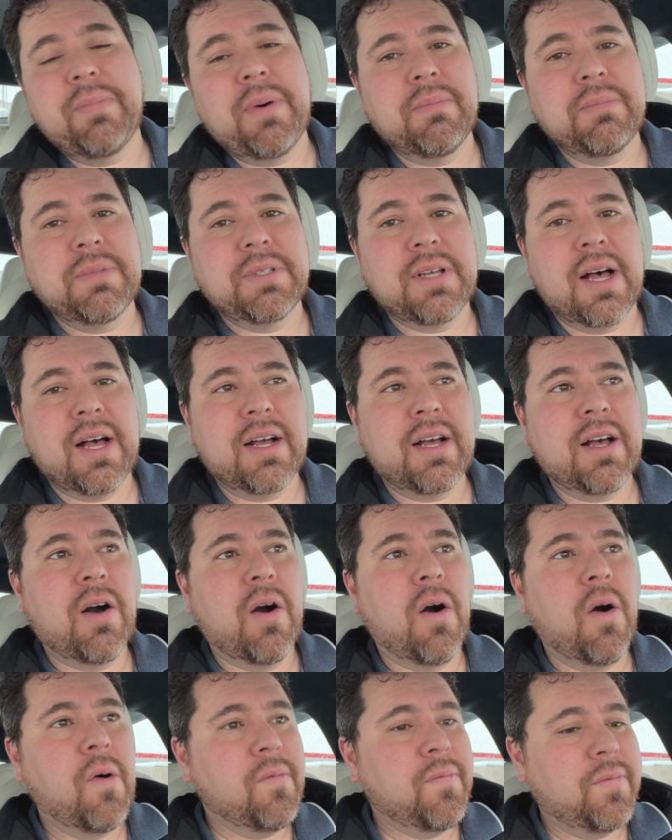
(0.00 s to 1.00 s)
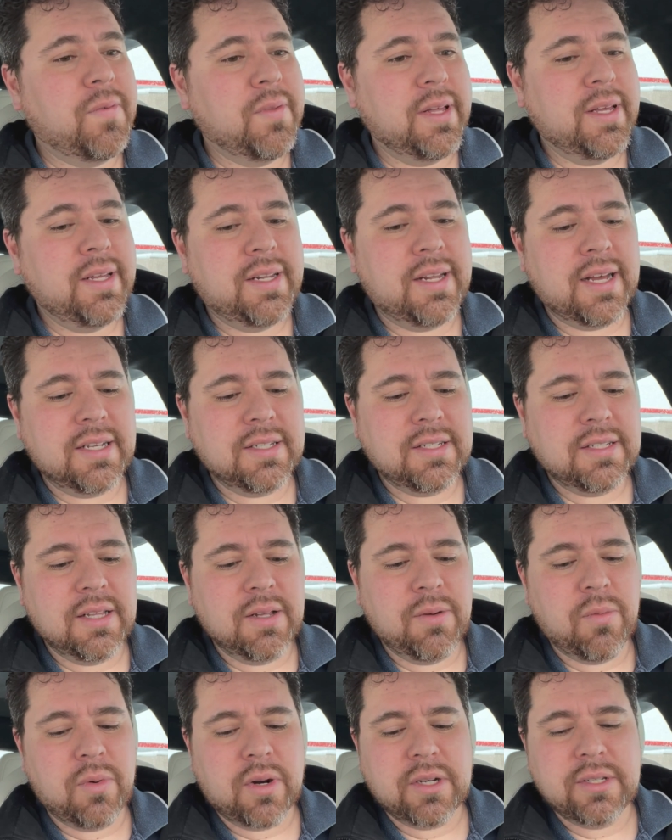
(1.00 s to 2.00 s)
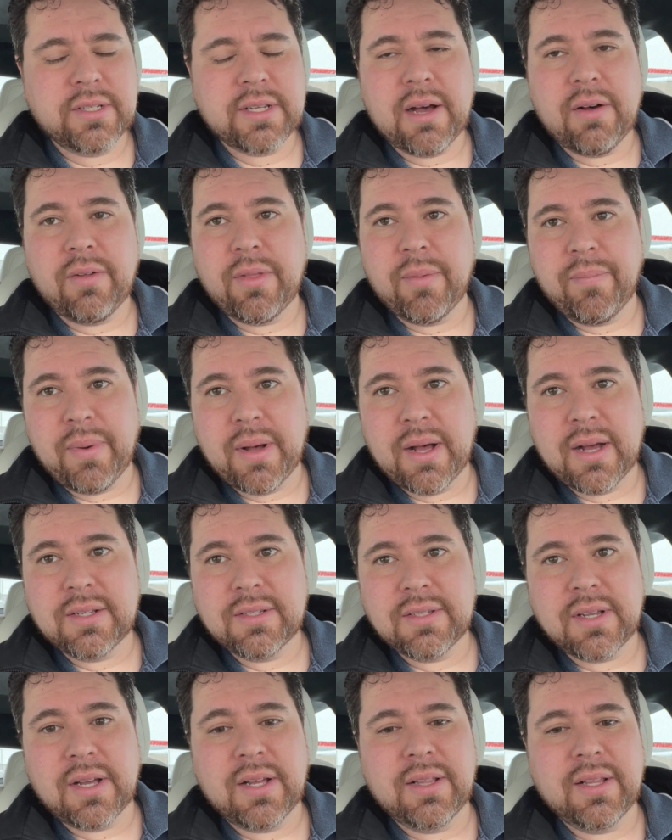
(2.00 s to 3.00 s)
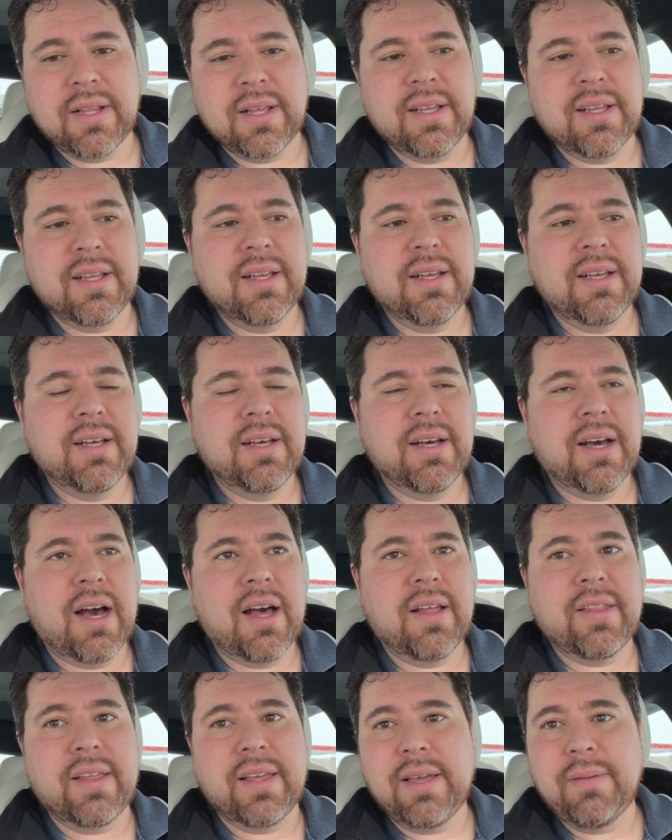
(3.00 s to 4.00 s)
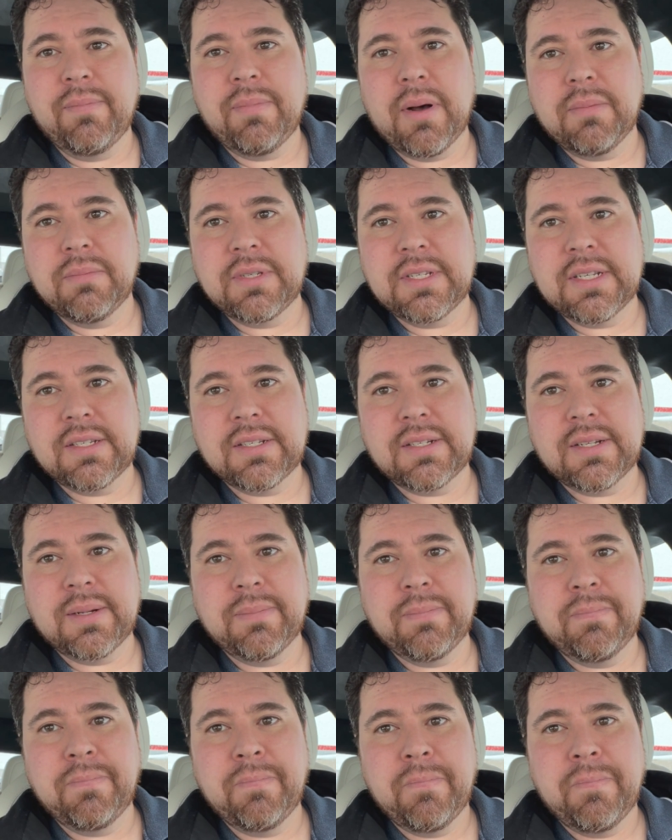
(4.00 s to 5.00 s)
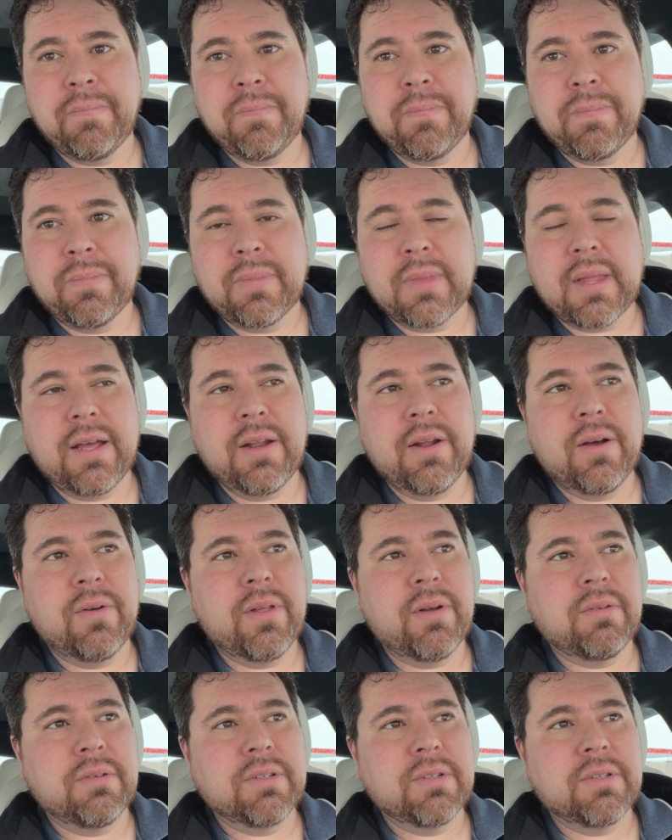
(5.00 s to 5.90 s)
pump saga. Hopefully Tesla works out the bugs on the on the heat pump system. I know they were